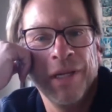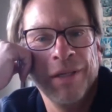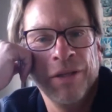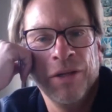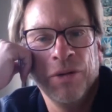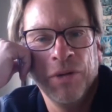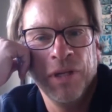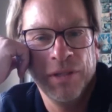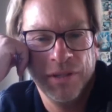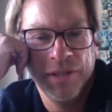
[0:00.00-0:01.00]
you know,
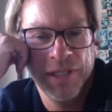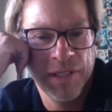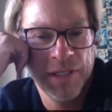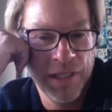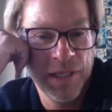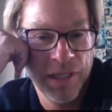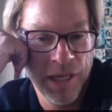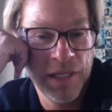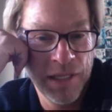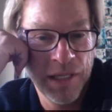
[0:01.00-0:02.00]
in the 16 to
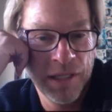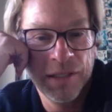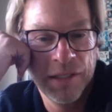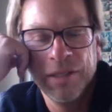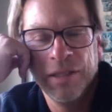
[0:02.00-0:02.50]
18